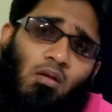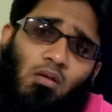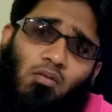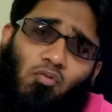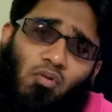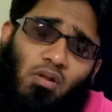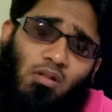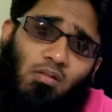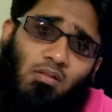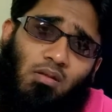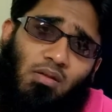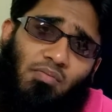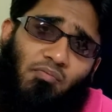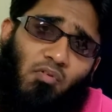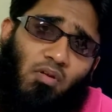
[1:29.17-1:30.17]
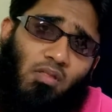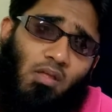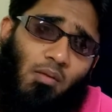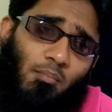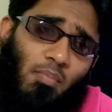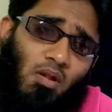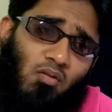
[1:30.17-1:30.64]
you can if for
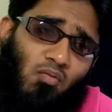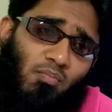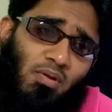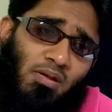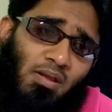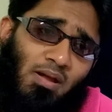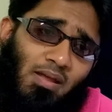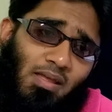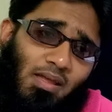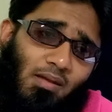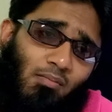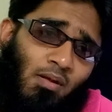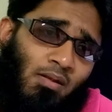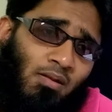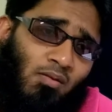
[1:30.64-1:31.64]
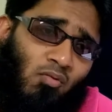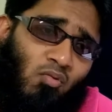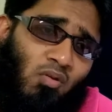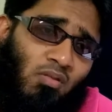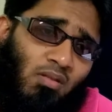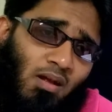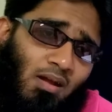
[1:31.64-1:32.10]
example you build a game and then you
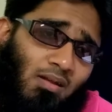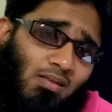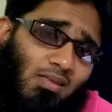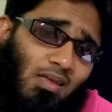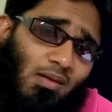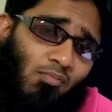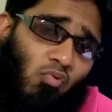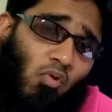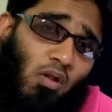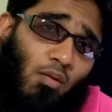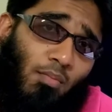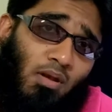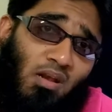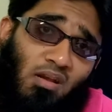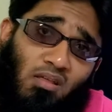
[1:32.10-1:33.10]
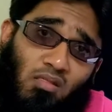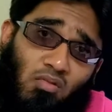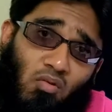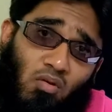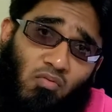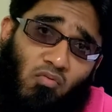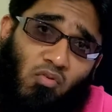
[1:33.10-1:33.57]
decide game development is
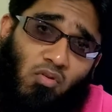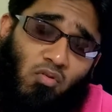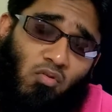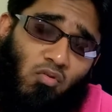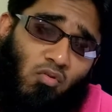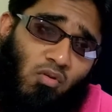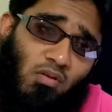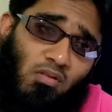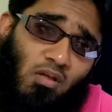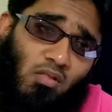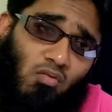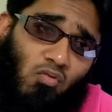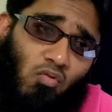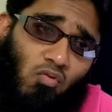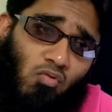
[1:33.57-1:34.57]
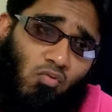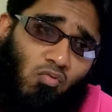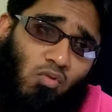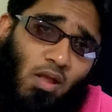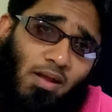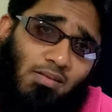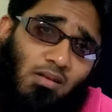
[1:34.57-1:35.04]
not for you you can just go
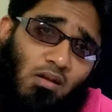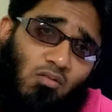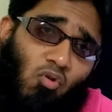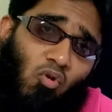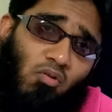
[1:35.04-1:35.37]
to like the